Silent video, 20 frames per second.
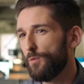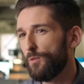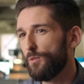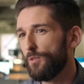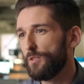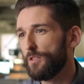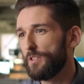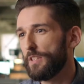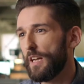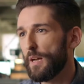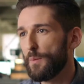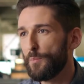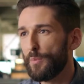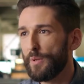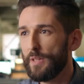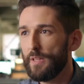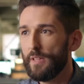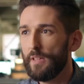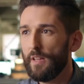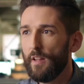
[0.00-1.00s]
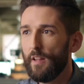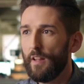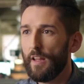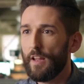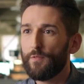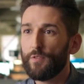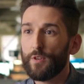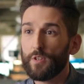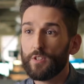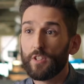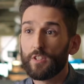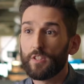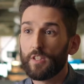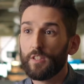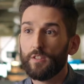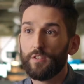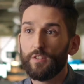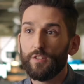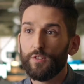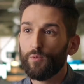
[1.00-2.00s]
Wars IP if you're just
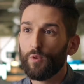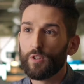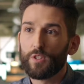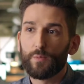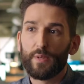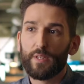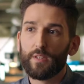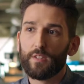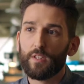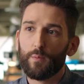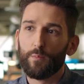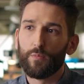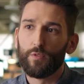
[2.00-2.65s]
going to do what's been done